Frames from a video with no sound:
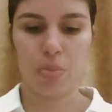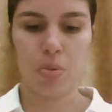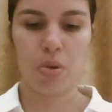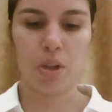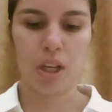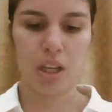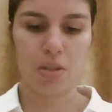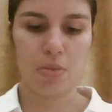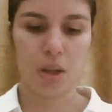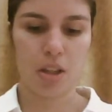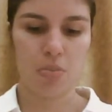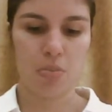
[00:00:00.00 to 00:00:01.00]
pulling his
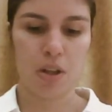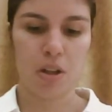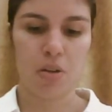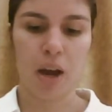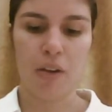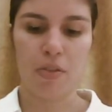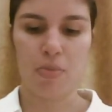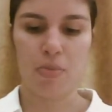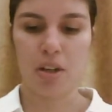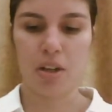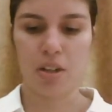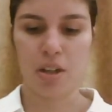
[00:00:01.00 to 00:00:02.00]
mother's pillow out from
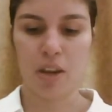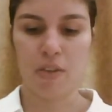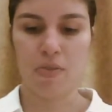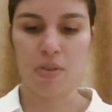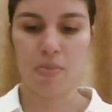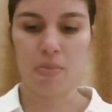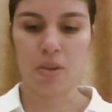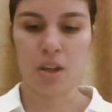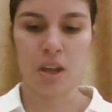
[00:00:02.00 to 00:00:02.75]
underneath him.